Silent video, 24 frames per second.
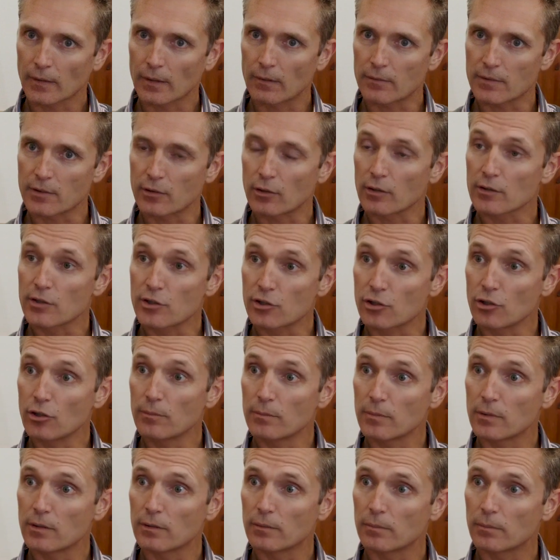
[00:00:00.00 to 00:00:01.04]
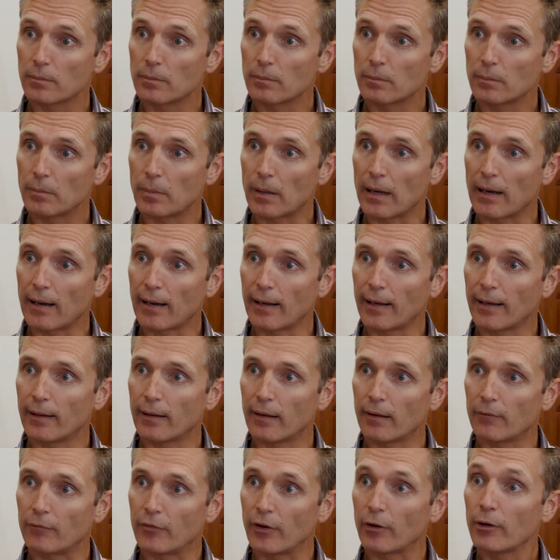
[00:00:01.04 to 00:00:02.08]
was consumed by
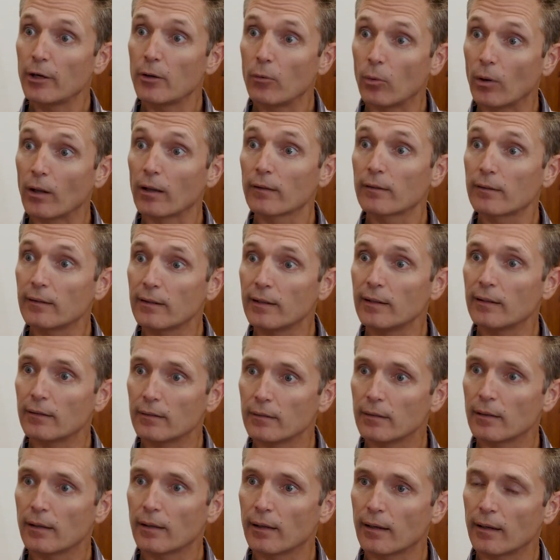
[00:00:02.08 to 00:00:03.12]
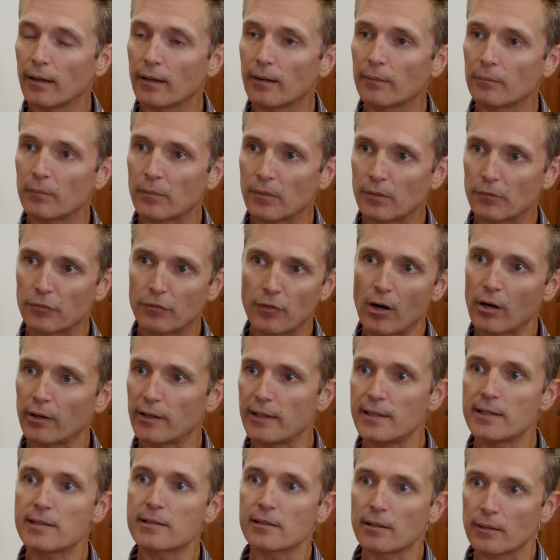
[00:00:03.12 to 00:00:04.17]
a very wealthy um, Far
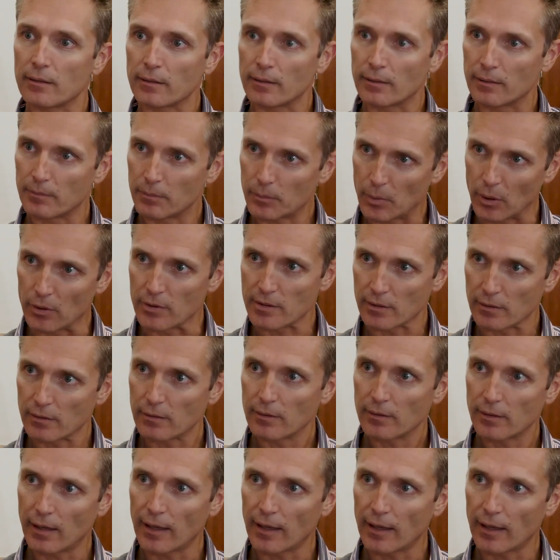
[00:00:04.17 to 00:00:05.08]
Eastern person,